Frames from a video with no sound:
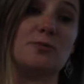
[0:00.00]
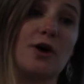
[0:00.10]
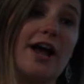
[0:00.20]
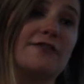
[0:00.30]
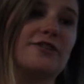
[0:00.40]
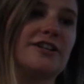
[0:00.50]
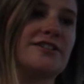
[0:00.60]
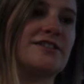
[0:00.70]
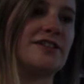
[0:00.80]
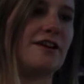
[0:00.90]
more
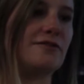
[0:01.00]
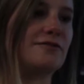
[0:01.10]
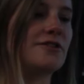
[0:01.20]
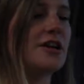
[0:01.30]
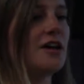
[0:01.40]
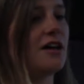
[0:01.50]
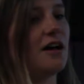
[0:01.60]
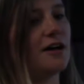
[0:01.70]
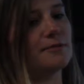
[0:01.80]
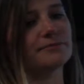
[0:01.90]
evidence of
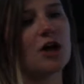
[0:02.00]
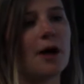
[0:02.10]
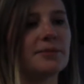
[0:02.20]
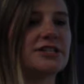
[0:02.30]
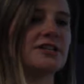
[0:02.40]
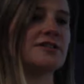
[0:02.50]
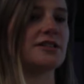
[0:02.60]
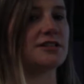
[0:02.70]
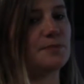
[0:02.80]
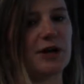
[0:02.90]
competence,
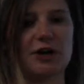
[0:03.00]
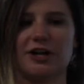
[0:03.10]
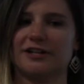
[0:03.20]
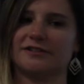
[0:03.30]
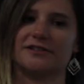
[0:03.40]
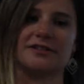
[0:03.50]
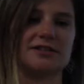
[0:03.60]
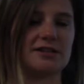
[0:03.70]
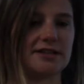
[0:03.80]
experience,